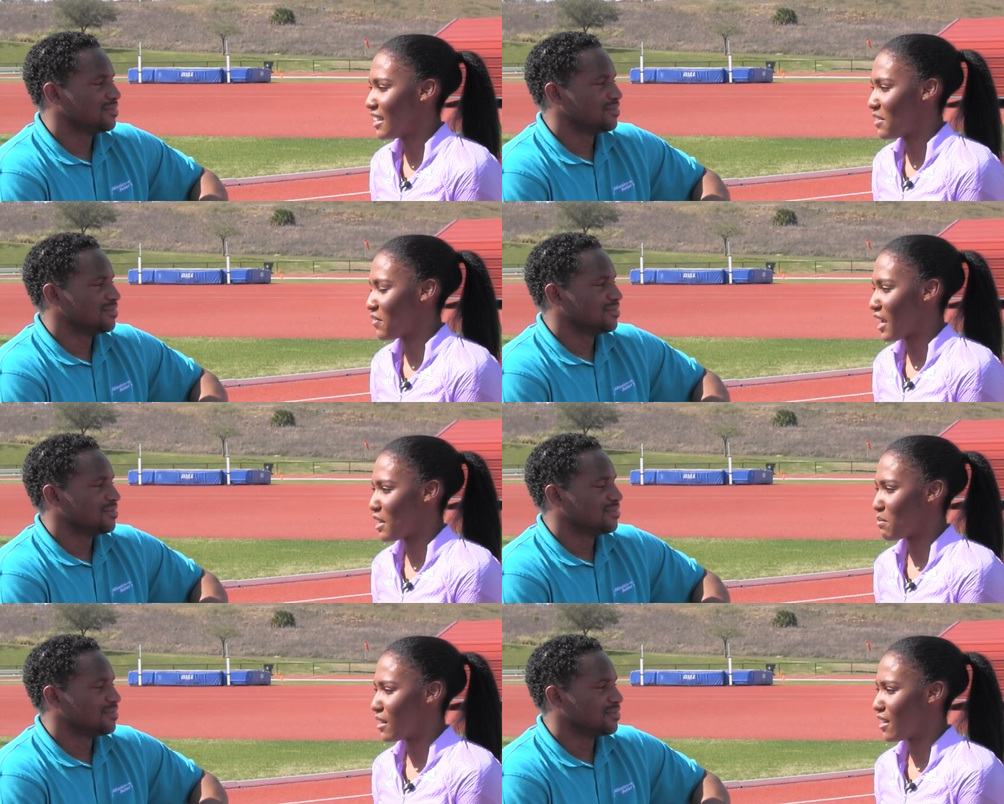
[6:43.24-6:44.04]
Speaker 1: in
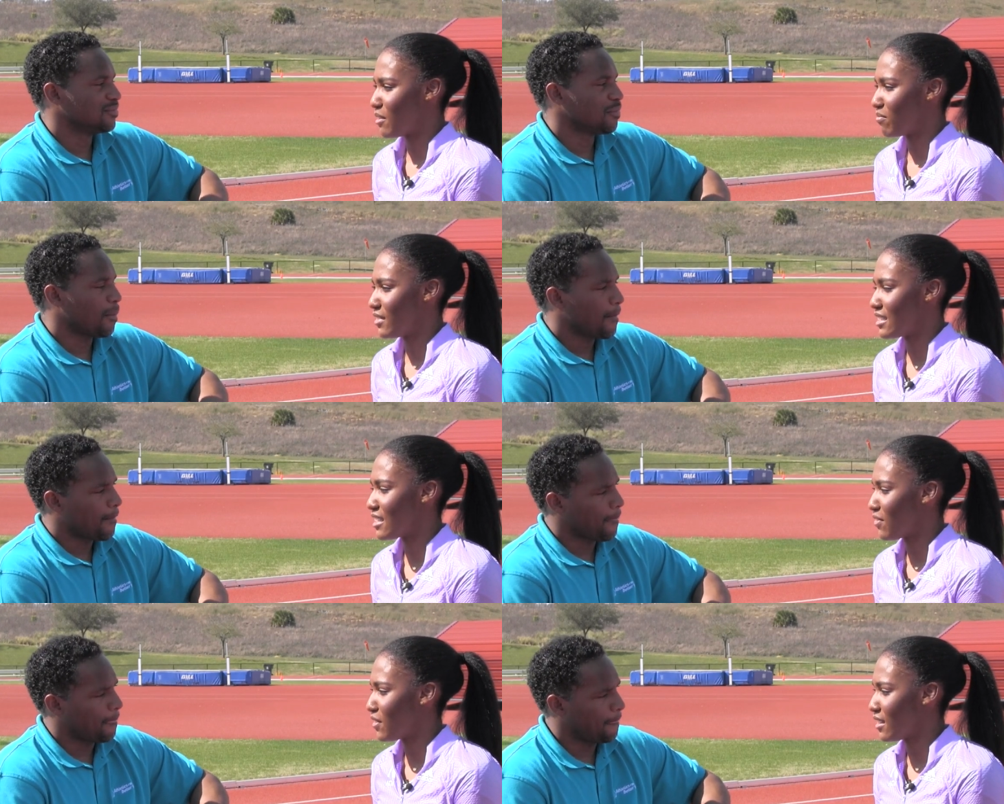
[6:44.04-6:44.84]
vain. But um, it's
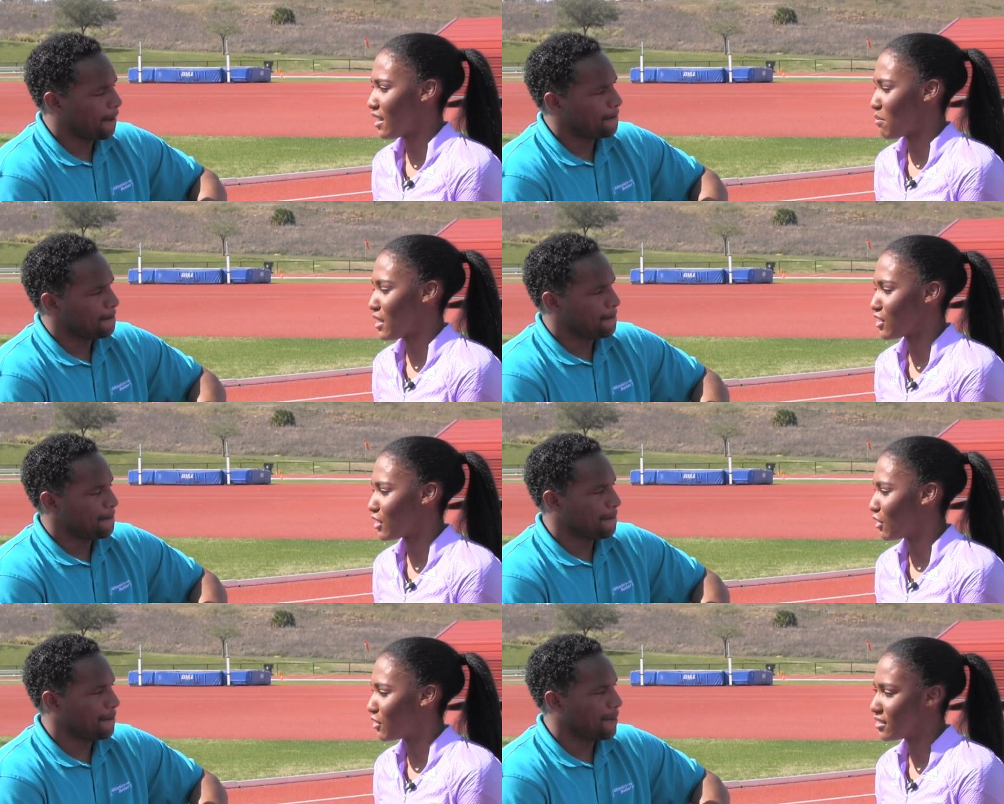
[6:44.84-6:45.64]
definitely a major
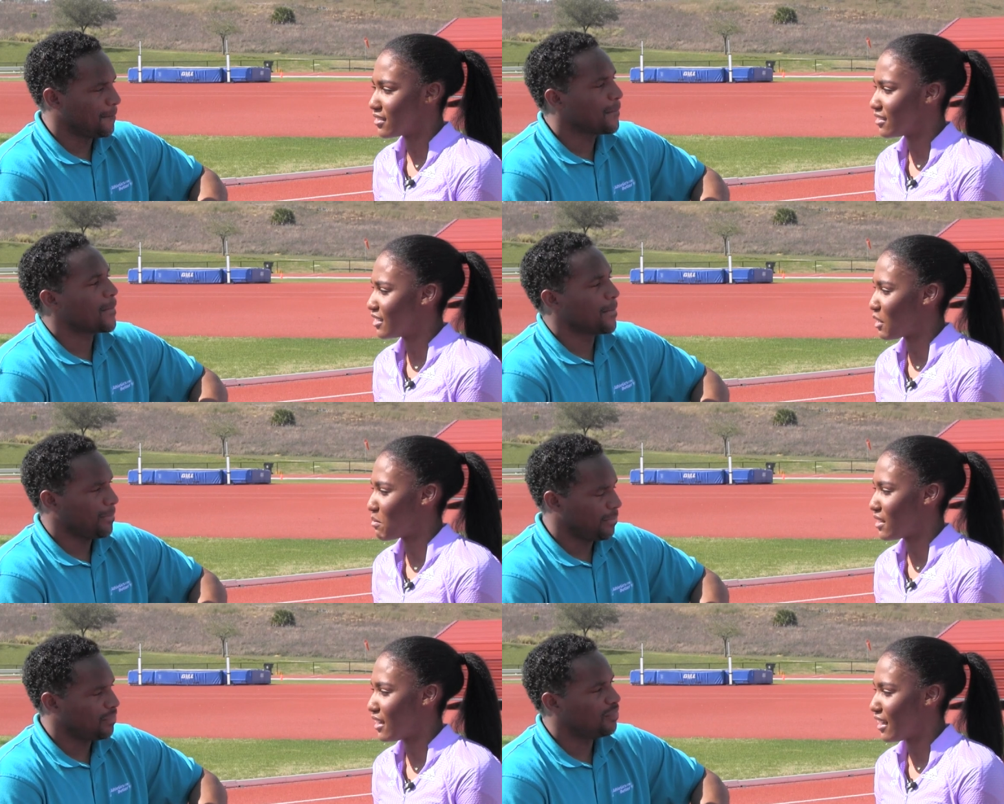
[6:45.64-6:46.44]
goal,
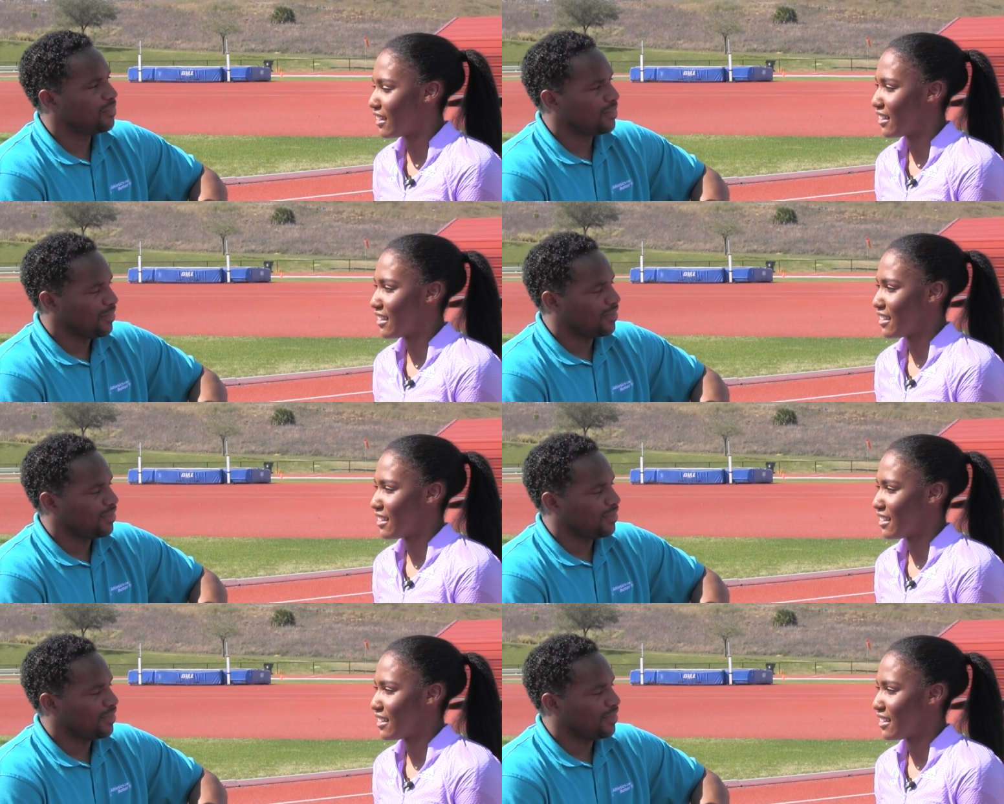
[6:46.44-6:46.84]
something that.